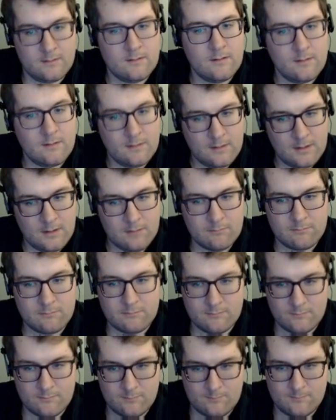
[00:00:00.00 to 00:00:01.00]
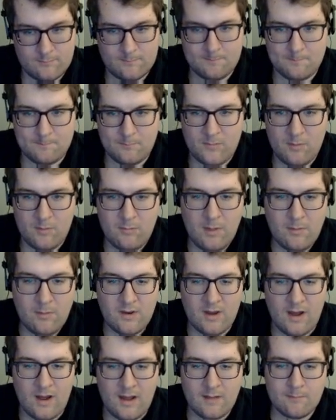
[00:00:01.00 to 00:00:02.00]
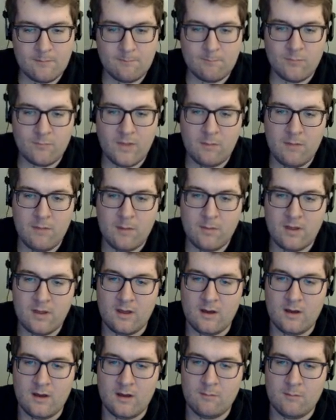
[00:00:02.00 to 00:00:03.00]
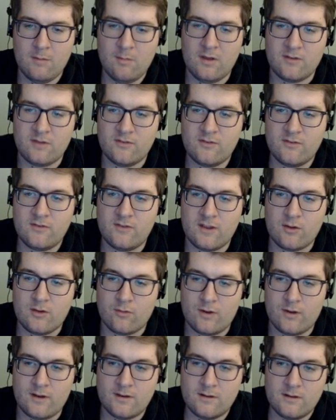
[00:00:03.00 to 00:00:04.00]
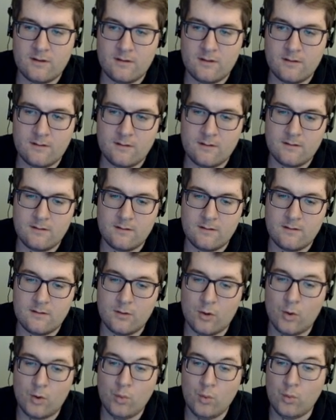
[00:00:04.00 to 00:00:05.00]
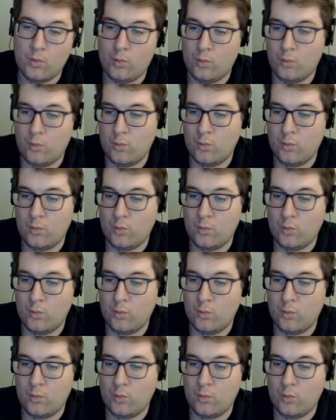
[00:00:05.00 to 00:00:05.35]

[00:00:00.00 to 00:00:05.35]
Yep. Maybe not. Maybe a secret. Ooh.